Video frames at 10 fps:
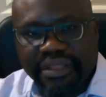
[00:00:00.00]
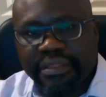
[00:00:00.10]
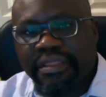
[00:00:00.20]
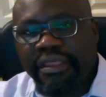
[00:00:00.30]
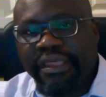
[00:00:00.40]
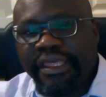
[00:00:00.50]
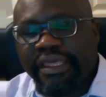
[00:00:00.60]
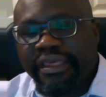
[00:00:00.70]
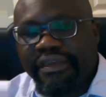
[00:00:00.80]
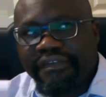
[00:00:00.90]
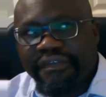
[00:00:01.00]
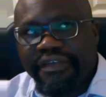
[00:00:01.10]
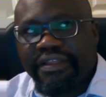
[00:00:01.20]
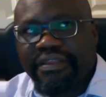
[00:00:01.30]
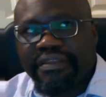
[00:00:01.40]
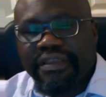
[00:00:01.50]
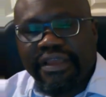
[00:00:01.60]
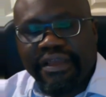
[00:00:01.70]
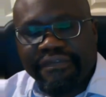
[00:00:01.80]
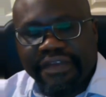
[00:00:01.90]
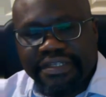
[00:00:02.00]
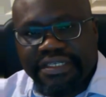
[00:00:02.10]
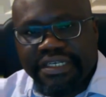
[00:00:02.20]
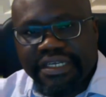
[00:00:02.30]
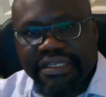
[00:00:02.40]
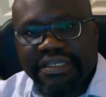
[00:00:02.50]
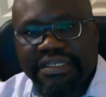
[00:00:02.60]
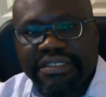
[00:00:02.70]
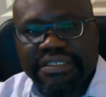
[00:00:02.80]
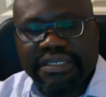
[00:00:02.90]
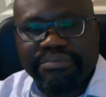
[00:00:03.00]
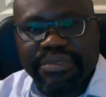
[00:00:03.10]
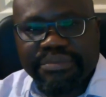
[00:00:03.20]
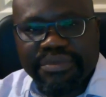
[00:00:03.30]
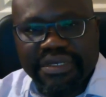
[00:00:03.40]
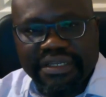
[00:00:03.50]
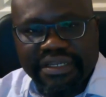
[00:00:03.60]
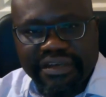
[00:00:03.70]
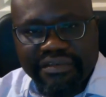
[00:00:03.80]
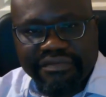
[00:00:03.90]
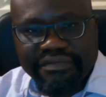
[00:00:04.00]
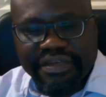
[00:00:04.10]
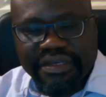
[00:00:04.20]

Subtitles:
of breath. If it affects the kidneys, then people can have